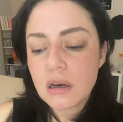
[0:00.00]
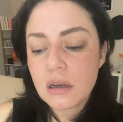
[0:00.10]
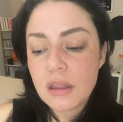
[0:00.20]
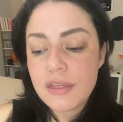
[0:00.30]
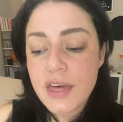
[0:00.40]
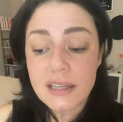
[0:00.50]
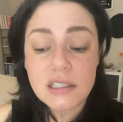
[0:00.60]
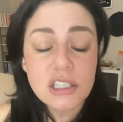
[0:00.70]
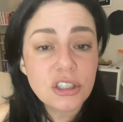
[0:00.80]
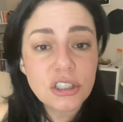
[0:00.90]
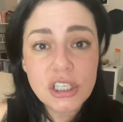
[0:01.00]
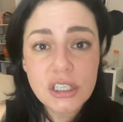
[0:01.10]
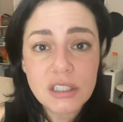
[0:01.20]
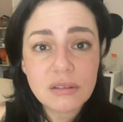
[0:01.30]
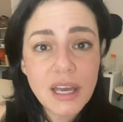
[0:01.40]
that's a
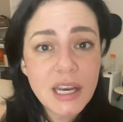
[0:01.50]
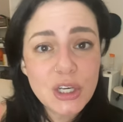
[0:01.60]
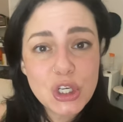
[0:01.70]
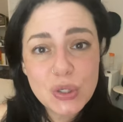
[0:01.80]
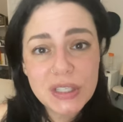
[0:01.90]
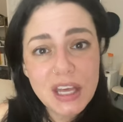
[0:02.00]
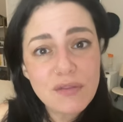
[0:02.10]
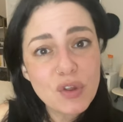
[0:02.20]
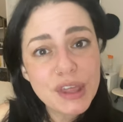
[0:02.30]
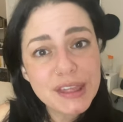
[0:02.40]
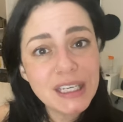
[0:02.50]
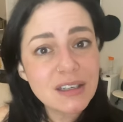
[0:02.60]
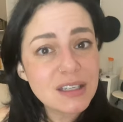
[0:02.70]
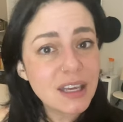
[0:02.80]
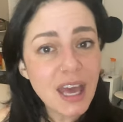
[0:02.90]
good entry level thing
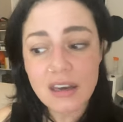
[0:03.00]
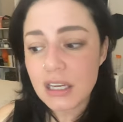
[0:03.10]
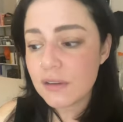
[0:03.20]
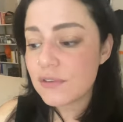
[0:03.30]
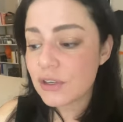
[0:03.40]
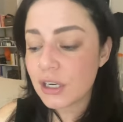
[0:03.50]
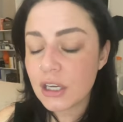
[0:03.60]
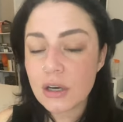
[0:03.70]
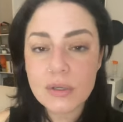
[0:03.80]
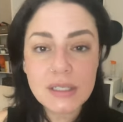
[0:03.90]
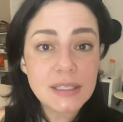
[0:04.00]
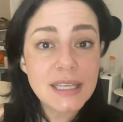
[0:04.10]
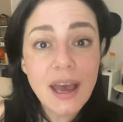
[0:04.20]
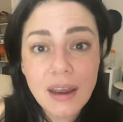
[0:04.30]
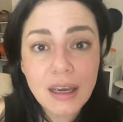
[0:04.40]
to get if you're going to go into
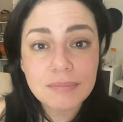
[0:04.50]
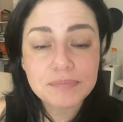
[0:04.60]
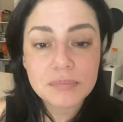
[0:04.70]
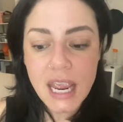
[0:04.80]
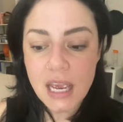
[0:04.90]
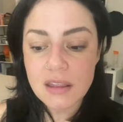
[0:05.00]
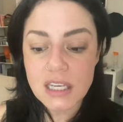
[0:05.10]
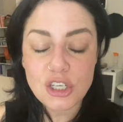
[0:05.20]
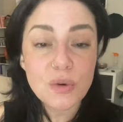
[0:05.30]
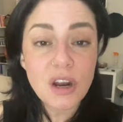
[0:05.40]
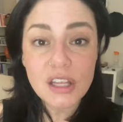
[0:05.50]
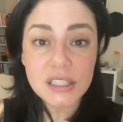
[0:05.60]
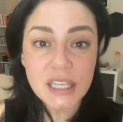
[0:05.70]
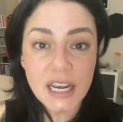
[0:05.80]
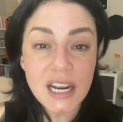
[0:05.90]
tech. And they do it all
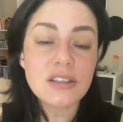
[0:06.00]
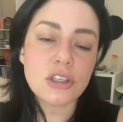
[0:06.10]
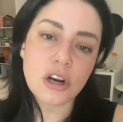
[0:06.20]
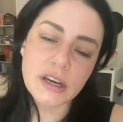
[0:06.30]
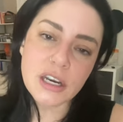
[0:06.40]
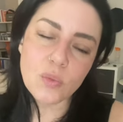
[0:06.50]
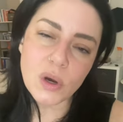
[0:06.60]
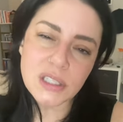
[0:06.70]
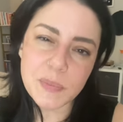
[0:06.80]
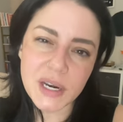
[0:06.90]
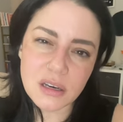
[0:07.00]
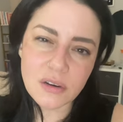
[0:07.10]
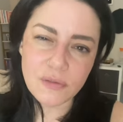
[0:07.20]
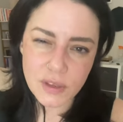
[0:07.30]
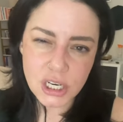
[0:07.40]
online. I started it once, but I
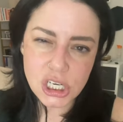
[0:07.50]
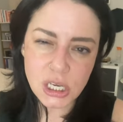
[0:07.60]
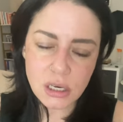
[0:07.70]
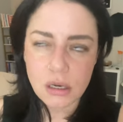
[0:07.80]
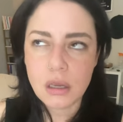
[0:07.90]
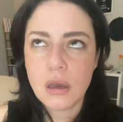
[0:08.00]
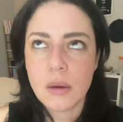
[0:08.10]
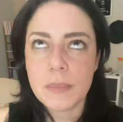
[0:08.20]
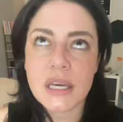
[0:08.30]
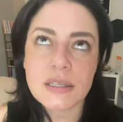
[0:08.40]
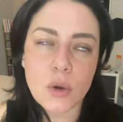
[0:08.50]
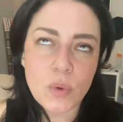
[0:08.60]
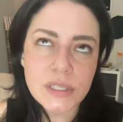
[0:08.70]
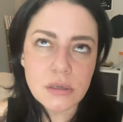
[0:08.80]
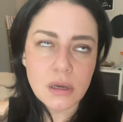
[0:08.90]
didn't finish it because I
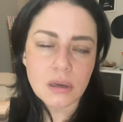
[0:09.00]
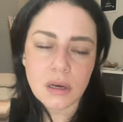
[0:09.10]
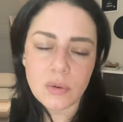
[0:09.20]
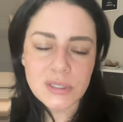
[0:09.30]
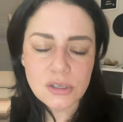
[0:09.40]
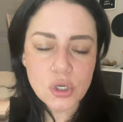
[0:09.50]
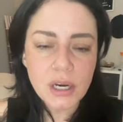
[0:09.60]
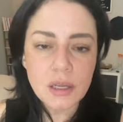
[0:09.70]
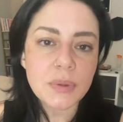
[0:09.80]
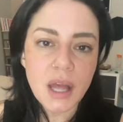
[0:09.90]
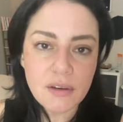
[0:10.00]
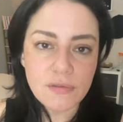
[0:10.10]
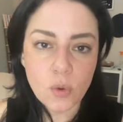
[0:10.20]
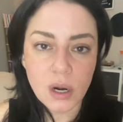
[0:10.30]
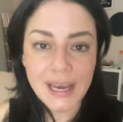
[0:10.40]
wasn't, you know, I wasn't trying to apply
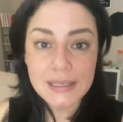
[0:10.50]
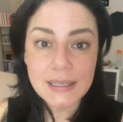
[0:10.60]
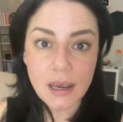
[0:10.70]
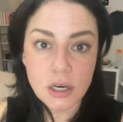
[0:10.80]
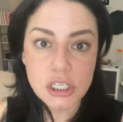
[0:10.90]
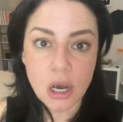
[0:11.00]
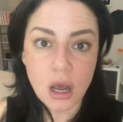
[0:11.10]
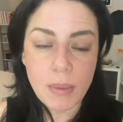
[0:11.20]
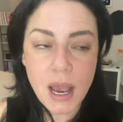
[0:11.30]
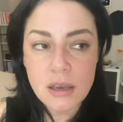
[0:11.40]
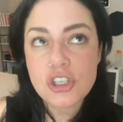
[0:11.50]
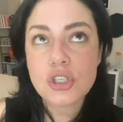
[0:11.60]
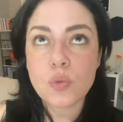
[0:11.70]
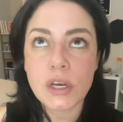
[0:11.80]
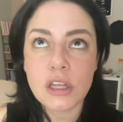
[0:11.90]
for a tech job. I just
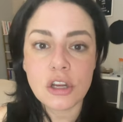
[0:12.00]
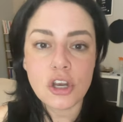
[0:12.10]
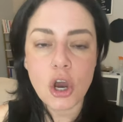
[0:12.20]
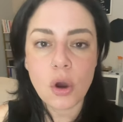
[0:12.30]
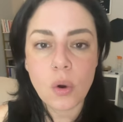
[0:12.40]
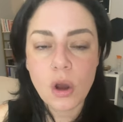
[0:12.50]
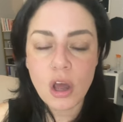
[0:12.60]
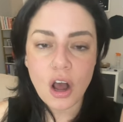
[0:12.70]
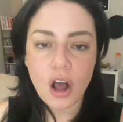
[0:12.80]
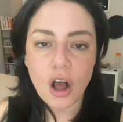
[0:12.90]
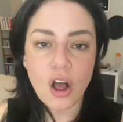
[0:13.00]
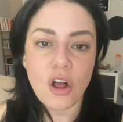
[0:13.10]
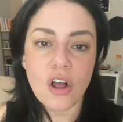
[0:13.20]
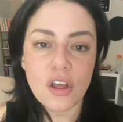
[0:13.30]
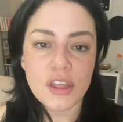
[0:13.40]
wanted to know
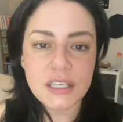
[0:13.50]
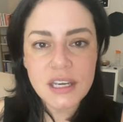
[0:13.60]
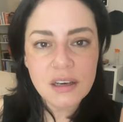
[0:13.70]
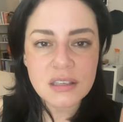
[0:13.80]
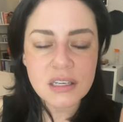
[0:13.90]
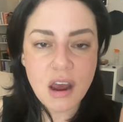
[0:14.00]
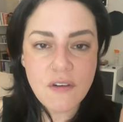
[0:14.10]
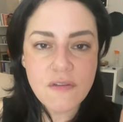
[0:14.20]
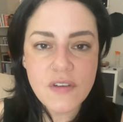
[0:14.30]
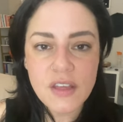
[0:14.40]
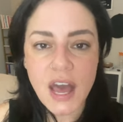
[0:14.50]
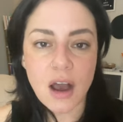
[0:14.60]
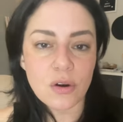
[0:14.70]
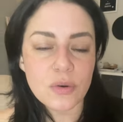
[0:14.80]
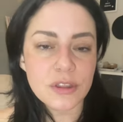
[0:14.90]
all the tech stuff and
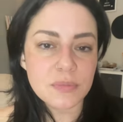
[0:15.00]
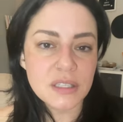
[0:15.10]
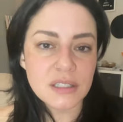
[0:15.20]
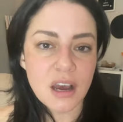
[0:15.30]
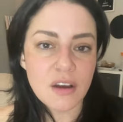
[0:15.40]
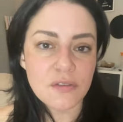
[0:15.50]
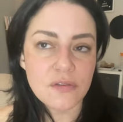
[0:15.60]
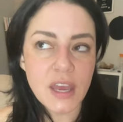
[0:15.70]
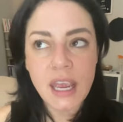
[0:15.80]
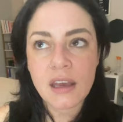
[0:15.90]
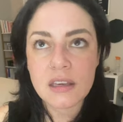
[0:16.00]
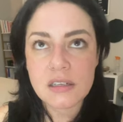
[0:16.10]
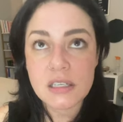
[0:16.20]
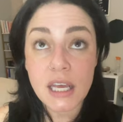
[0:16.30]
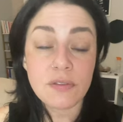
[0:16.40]
algorithm stuff
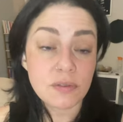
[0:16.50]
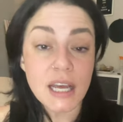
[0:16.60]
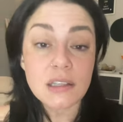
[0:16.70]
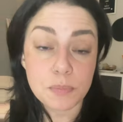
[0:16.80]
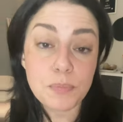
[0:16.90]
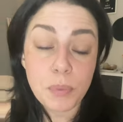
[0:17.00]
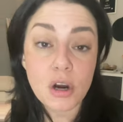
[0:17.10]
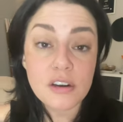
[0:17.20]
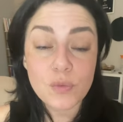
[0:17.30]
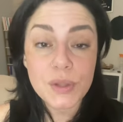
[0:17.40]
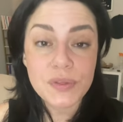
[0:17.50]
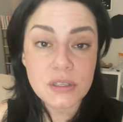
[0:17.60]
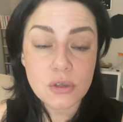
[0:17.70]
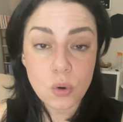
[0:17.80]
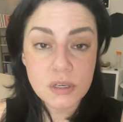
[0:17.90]
and and that's part of what
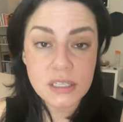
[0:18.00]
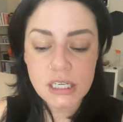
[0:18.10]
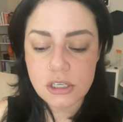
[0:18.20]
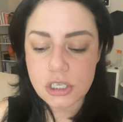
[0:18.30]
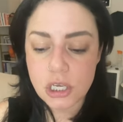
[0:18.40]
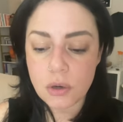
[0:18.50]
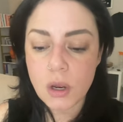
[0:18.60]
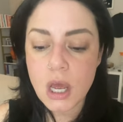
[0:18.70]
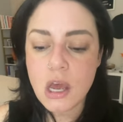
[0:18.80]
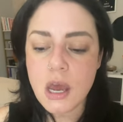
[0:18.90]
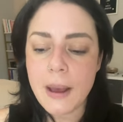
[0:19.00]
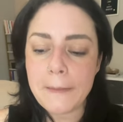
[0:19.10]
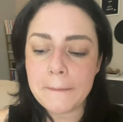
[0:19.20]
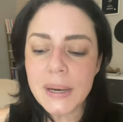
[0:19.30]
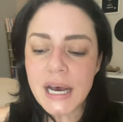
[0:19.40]
this course teaches you
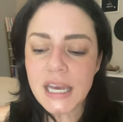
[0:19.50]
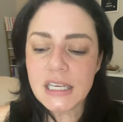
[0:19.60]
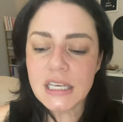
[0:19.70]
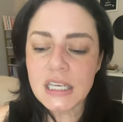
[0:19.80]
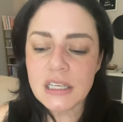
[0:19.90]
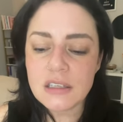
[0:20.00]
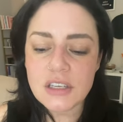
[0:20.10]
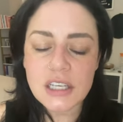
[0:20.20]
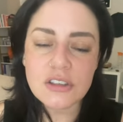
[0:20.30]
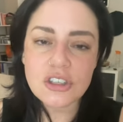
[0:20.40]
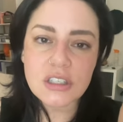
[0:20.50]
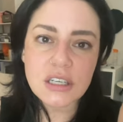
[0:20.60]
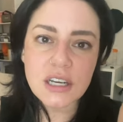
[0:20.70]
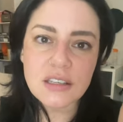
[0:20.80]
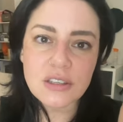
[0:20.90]
but it it's just a
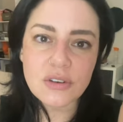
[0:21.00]
nice little